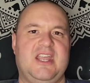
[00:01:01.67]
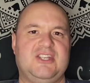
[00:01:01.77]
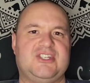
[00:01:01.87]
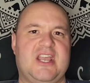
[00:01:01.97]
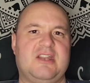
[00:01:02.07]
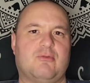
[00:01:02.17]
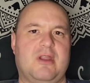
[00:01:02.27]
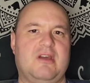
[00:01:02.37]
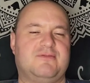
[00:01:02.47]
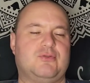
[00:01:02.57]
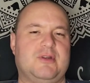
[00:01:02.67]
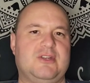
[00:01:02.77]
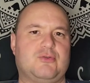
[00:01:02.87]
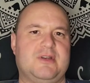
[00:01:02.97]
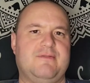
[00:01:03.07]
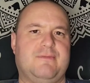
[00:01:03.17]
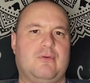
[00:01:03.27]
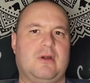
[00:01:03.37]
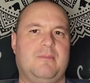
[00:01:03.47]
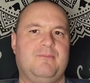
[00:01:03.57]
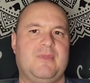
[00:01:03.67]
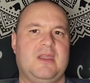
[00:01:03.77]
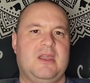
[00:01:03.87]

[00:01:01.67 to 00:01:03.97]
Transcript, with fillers: in January of 2024.